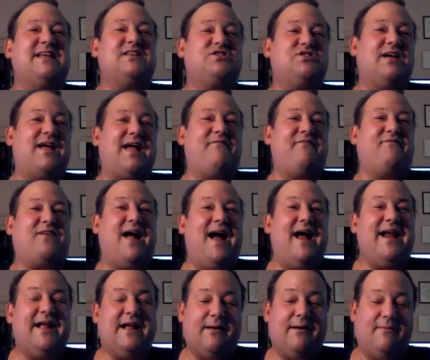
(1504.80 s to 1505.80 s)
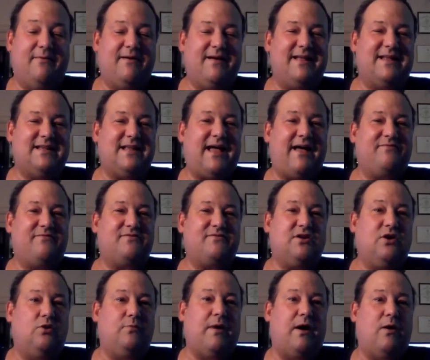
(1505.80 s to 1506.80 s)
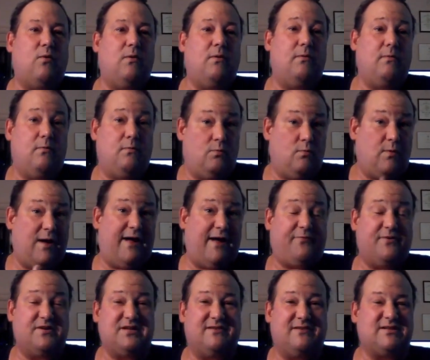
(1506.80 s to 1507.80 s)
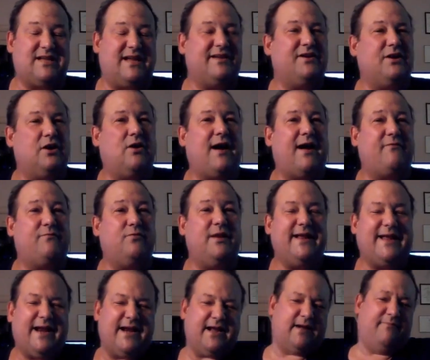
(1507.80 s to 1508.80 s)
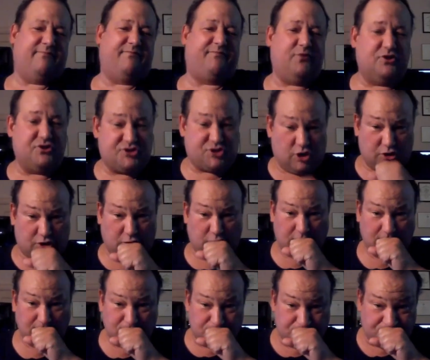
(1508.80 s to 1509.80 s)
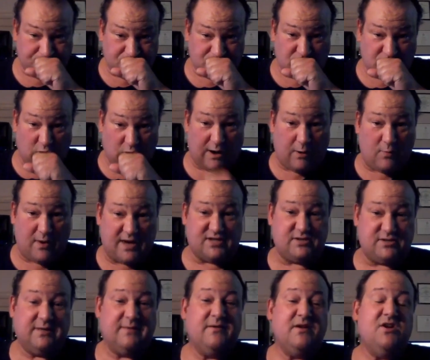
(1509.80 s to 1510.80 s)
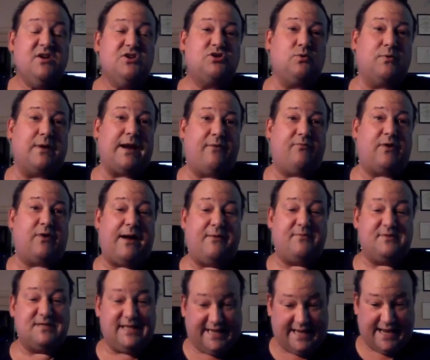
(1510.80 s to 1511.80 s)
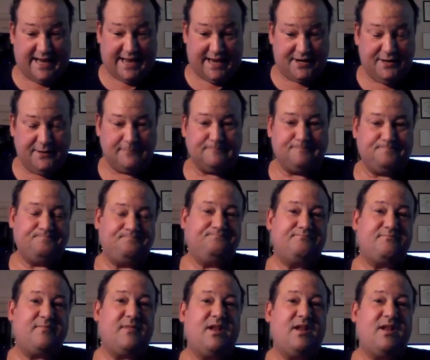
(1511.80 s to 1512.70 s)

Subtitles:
it's I've kind of come. I've told my wife recently. I was like, I've really kind of gotten full circle where I was. So whenever I was a kid,